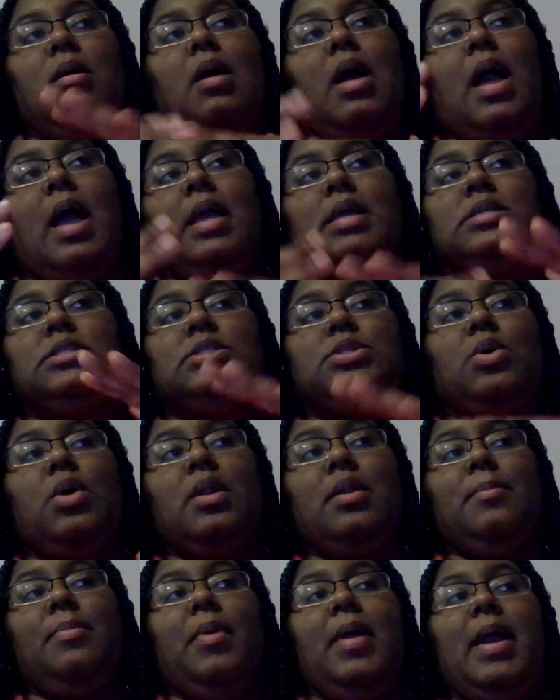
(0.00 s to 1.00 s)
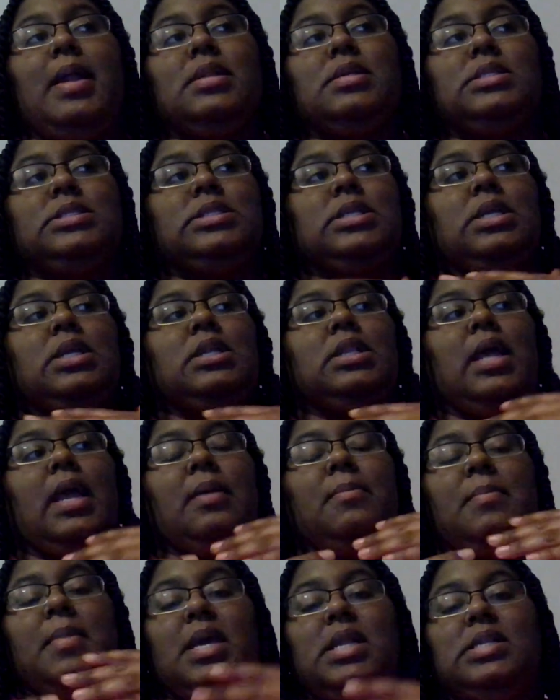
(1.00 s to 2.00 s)
I had started practicing
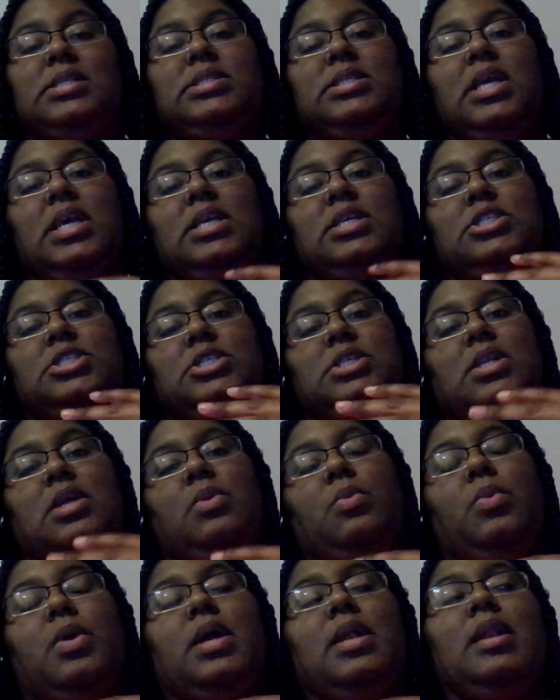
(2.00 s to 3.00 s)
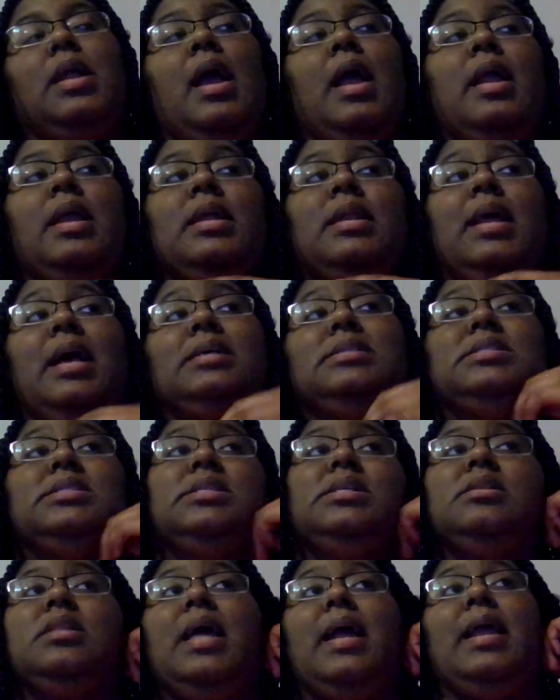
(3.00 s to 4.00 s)
like meditation and whatnot, and I
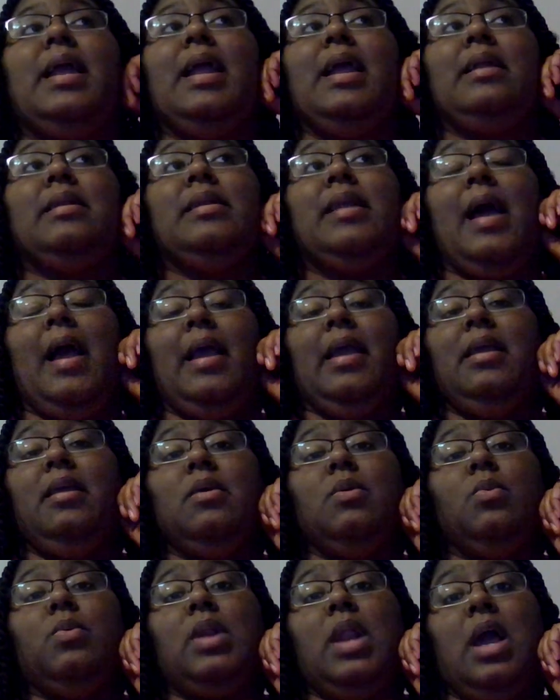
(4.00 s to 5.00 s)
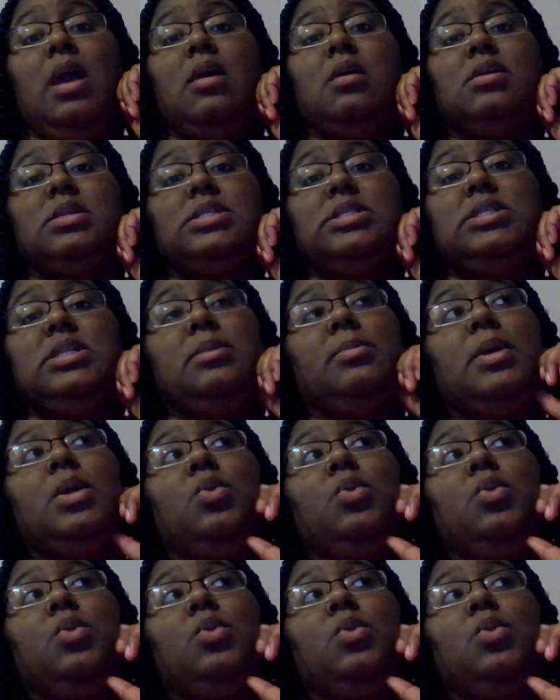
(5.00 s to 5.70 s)
still like at night when I go to sleep.